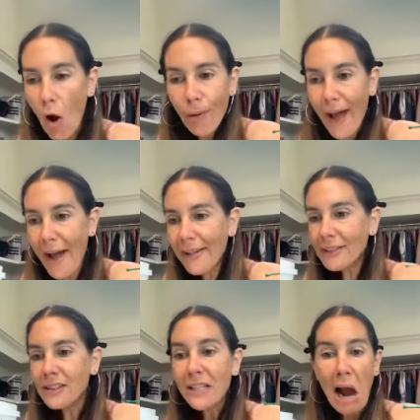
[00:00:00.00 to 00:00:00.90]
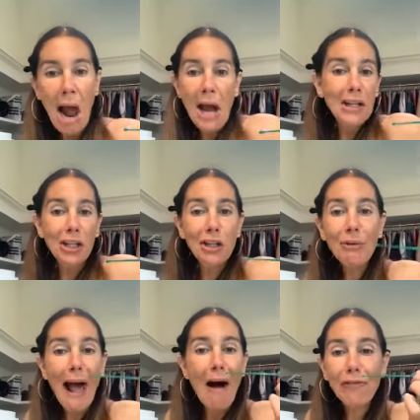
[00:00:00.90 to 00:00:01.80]
Okay, I had a
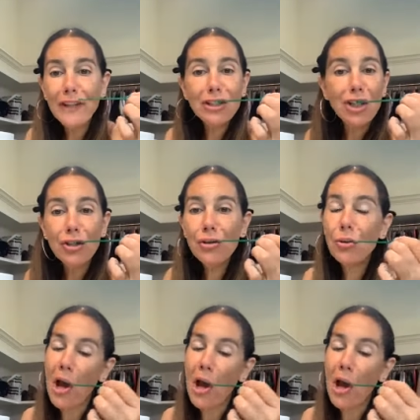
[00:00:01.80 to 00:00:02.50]
cute outfit too.